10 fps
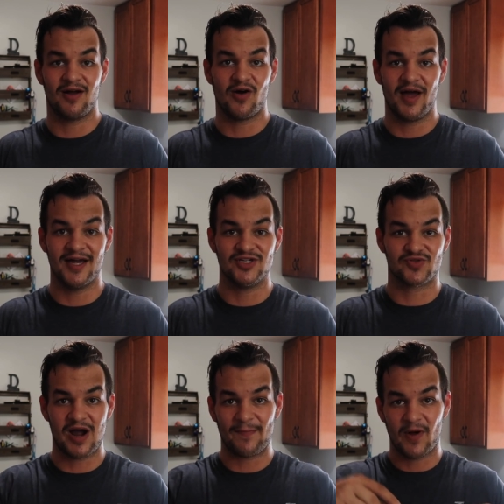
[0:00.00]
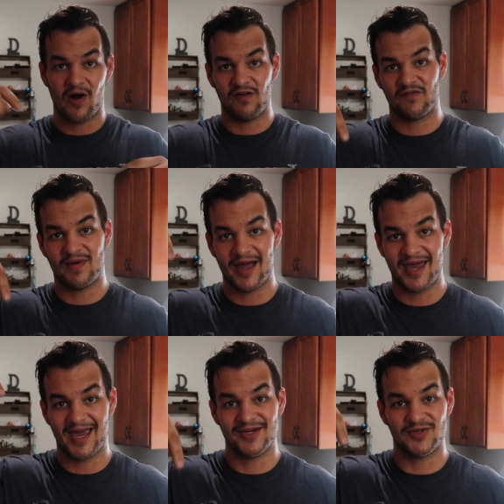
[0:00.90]
I'll go ahead and drop all of my
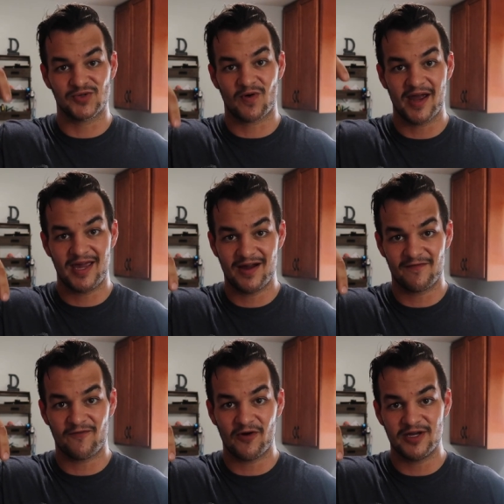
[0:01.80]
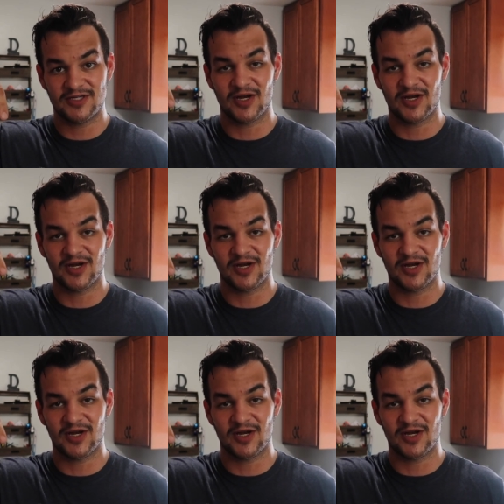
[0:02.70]
handles right here for you.